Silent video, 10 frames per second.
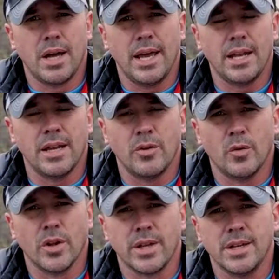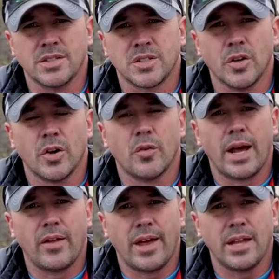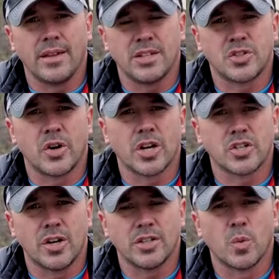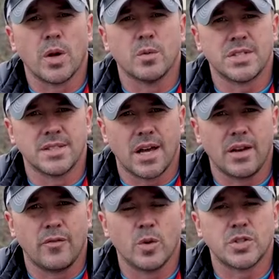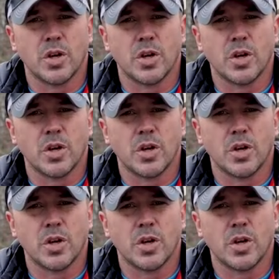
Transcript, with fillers: and it really is good around that, that structure and it's what it was designed for.